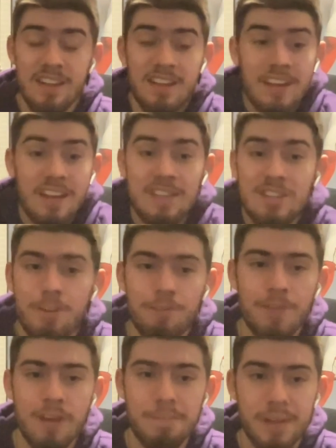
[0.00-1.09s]
it's no
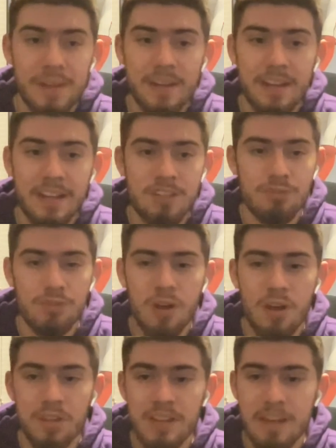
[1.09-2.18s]
fun playing against Drew
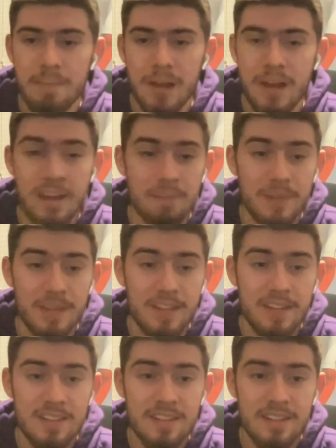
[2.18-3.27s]
Holiday by any
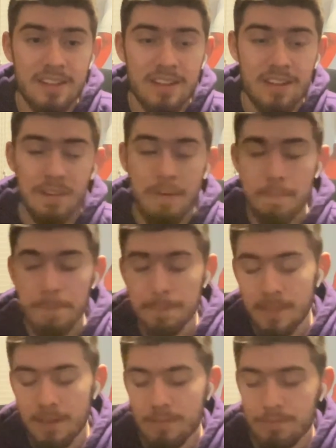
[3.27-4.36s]
means.
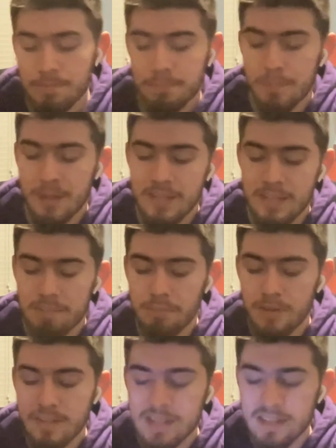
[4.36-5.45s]
But
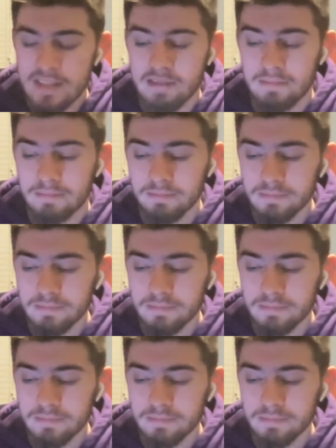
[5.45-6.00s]
Brunson,